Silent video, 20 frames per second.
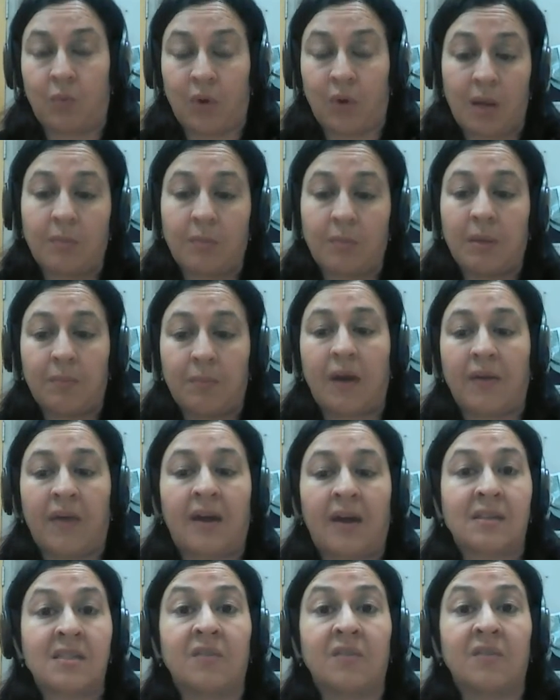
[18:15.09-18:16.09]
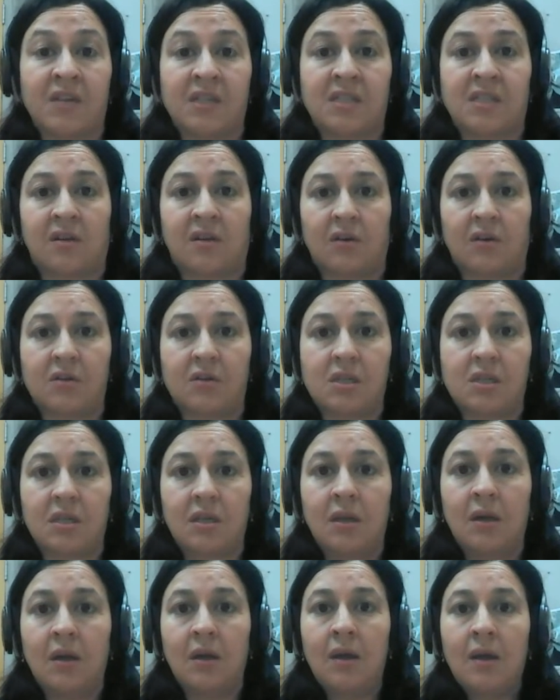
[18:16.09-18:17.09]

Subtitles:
What I mean by that is the visitors.